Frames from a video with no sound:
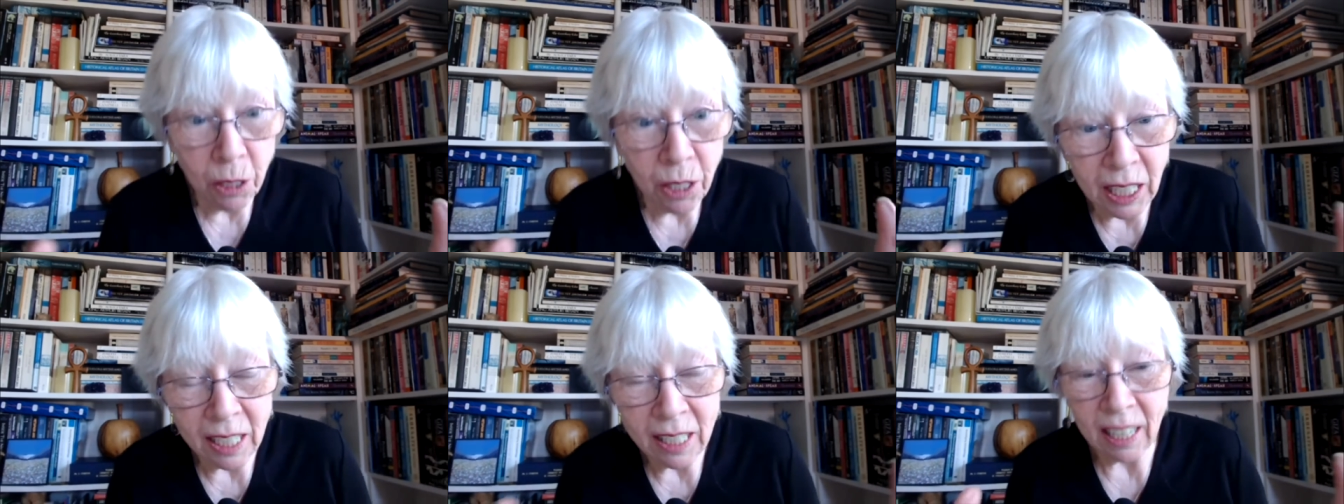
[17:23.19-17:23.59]

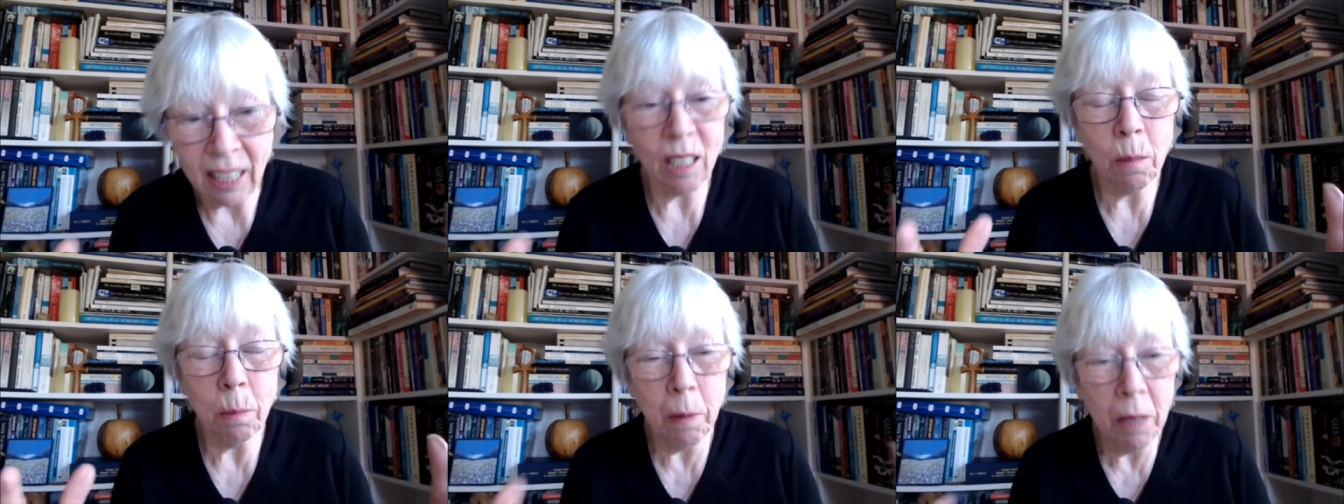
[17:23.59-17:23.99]
these
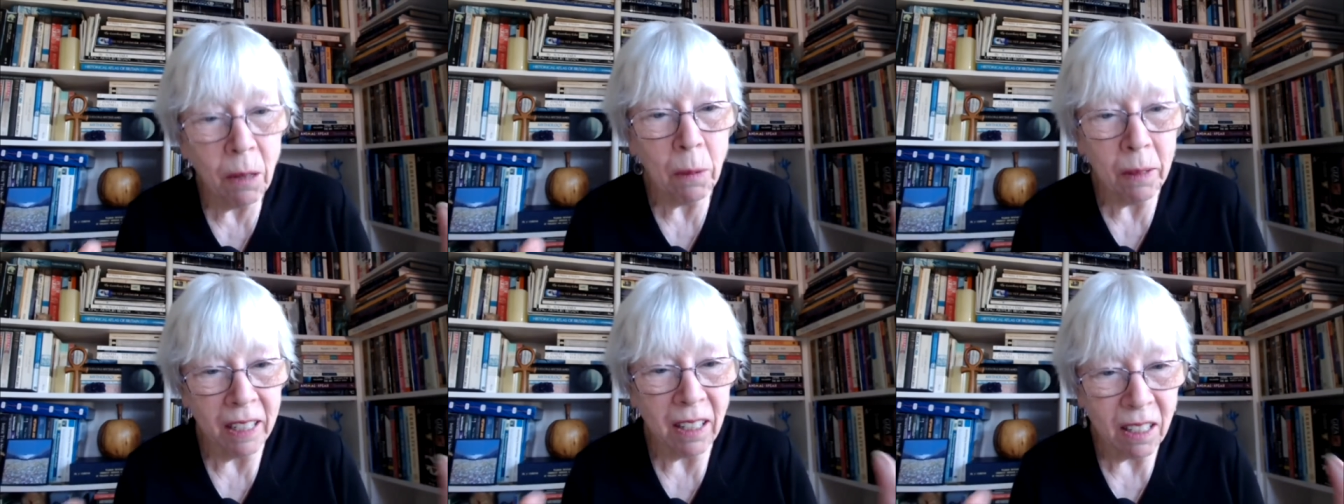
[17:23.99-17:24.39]

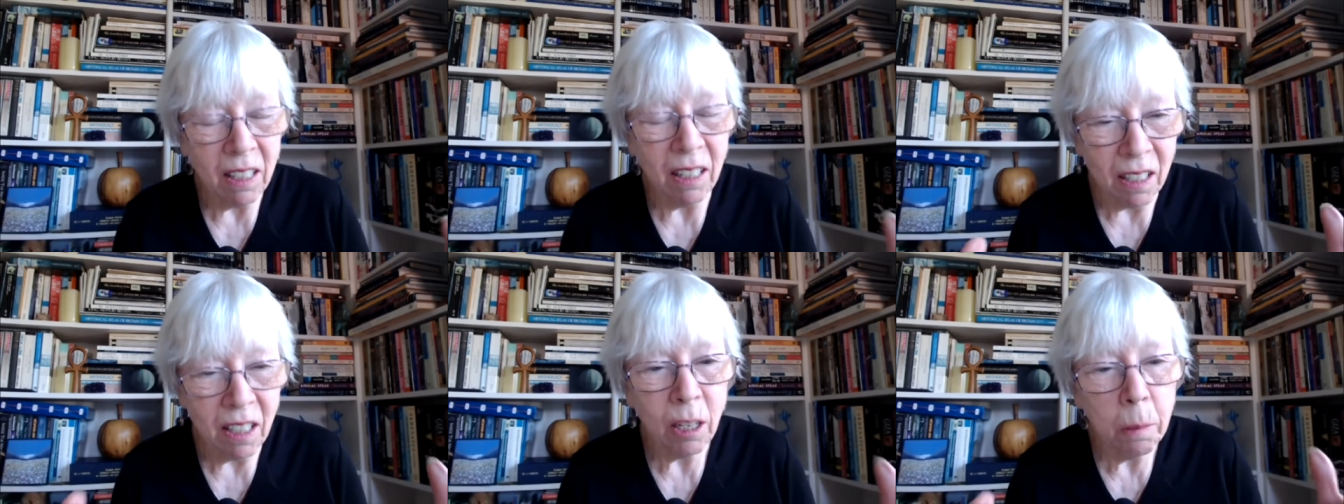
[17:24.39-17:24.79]

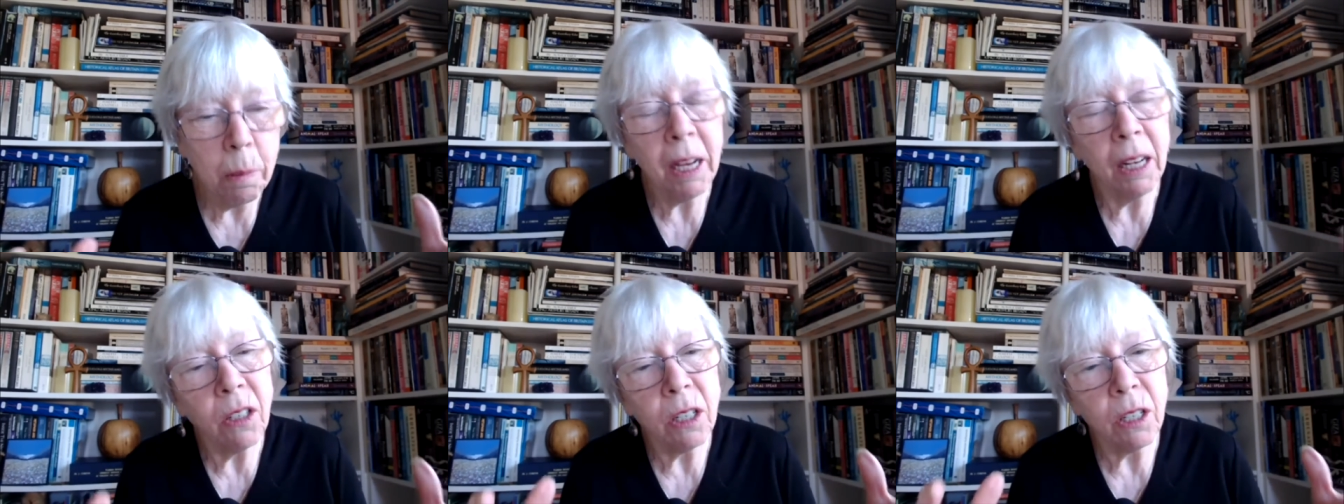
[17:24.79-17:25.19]
experiences to be
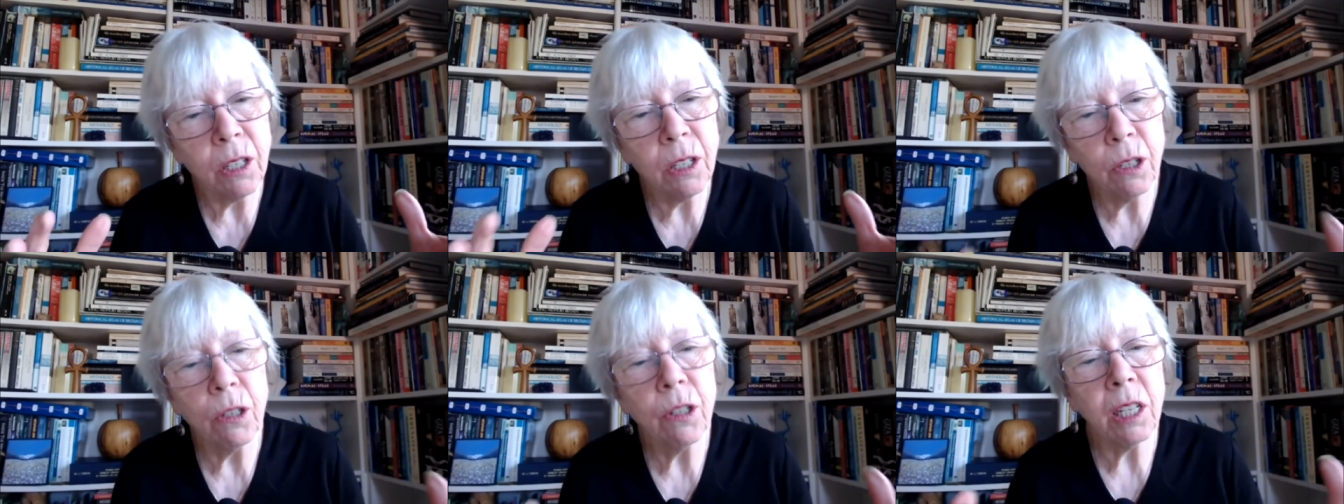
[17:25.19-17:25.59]

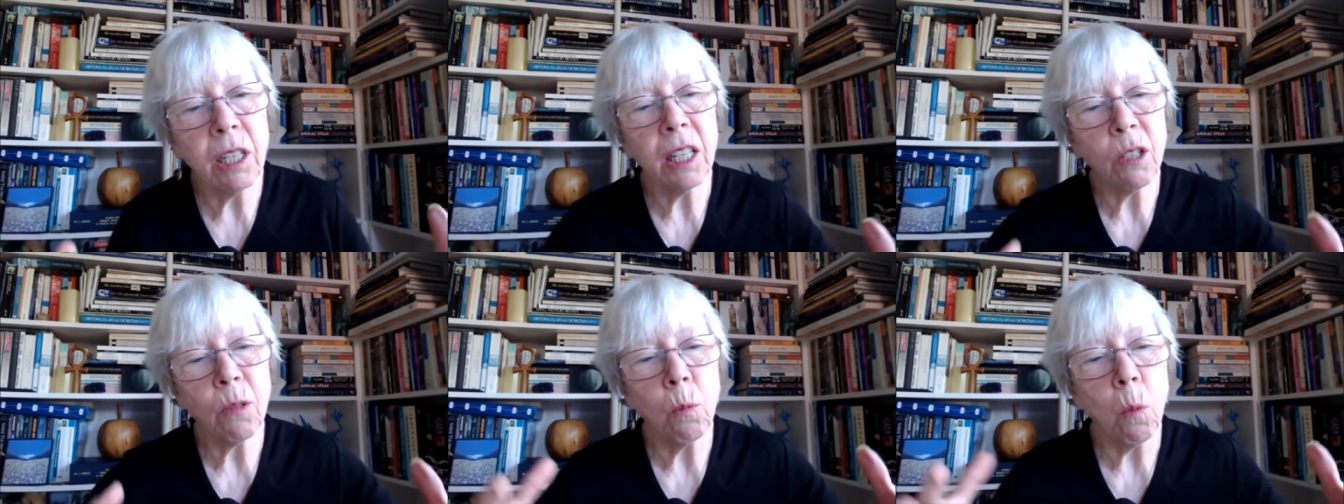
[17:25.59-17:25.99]
understood in
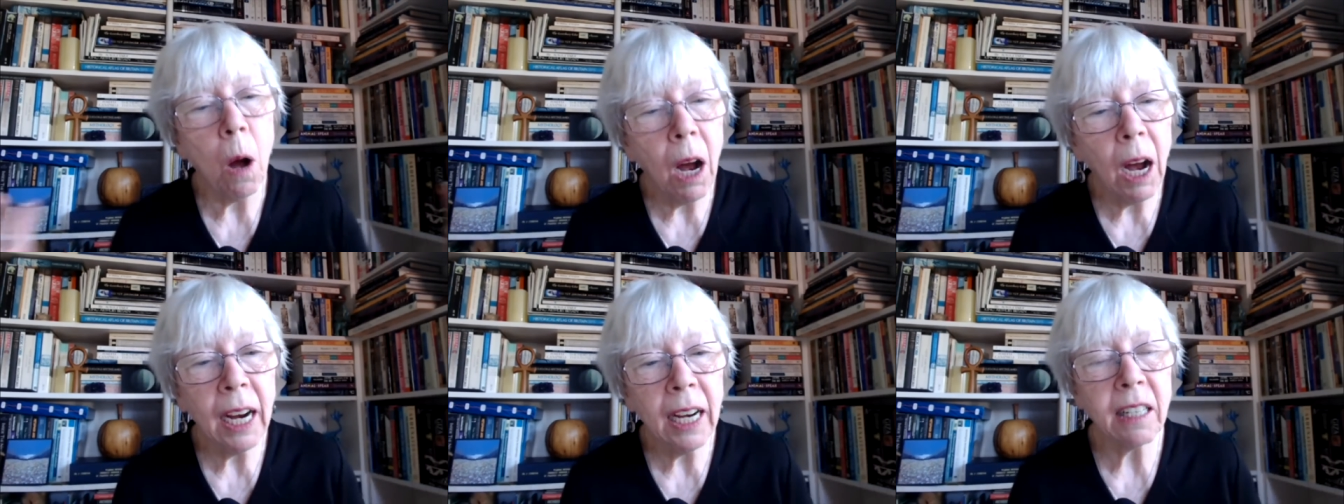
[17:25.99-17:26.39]
this
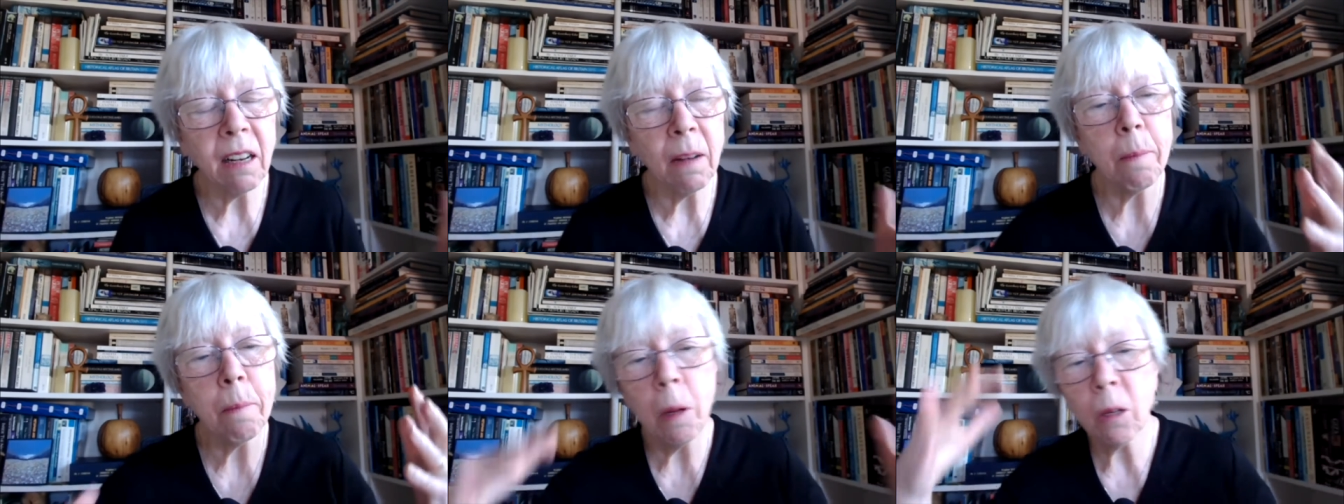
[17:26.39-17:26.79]
wider,
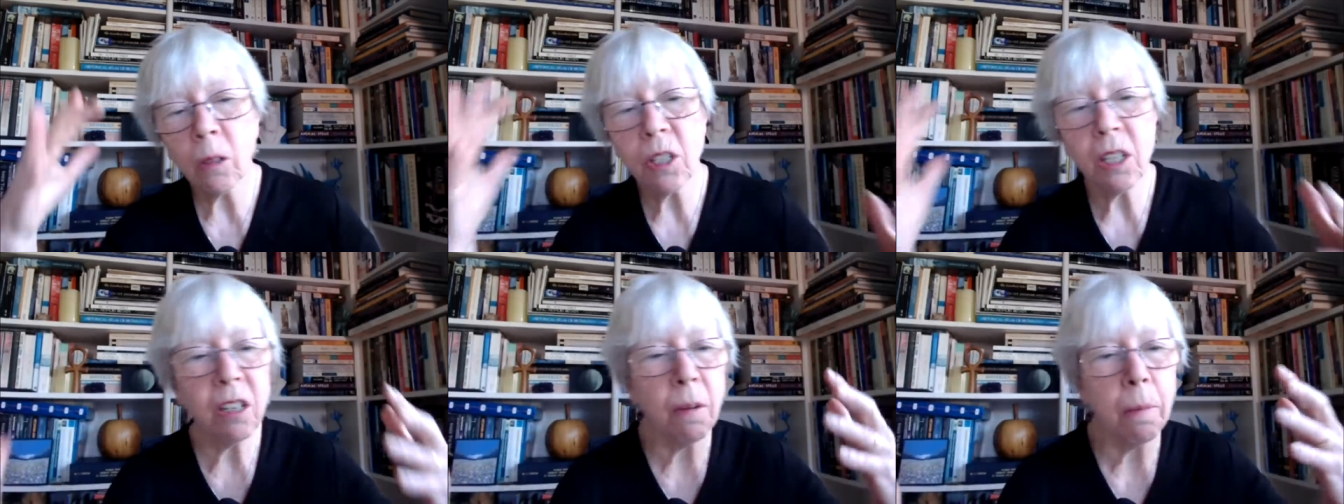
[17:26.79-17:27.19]

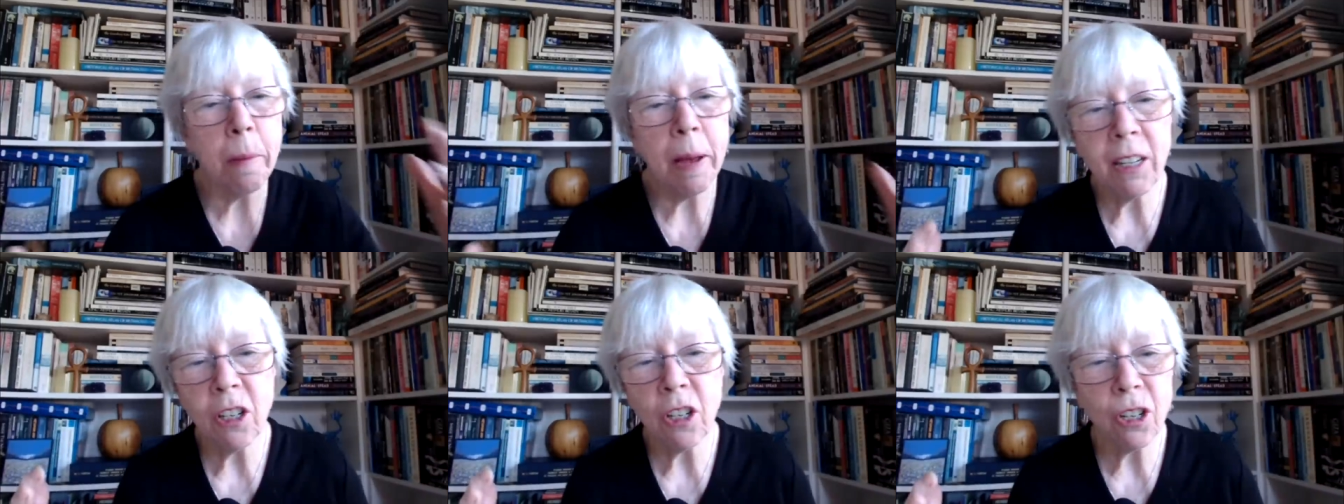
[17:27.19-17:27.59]

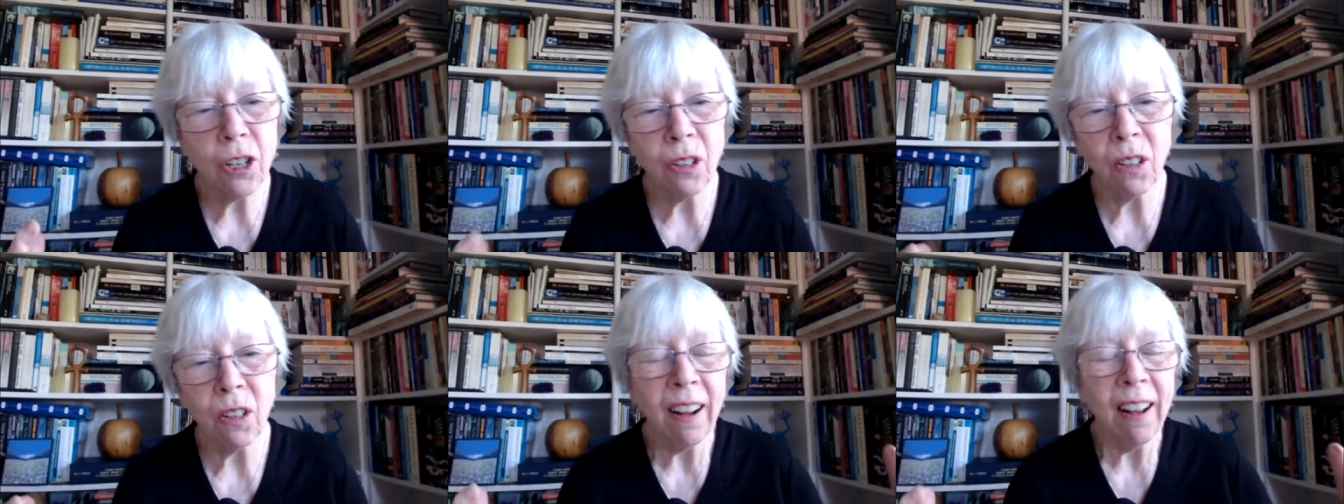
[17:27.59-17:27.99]

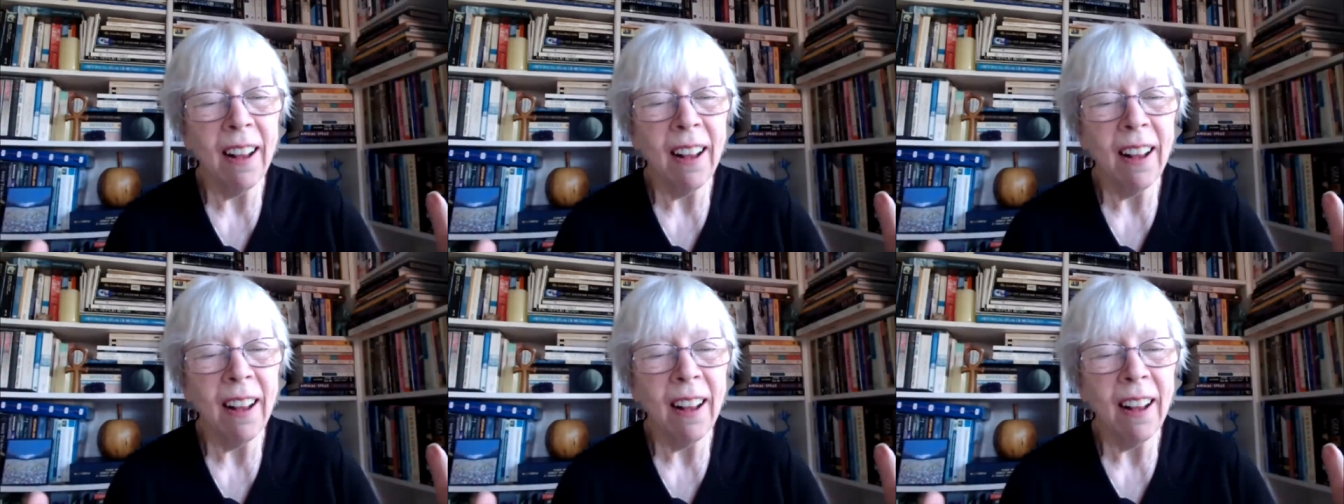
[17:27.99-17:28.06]
multidimensional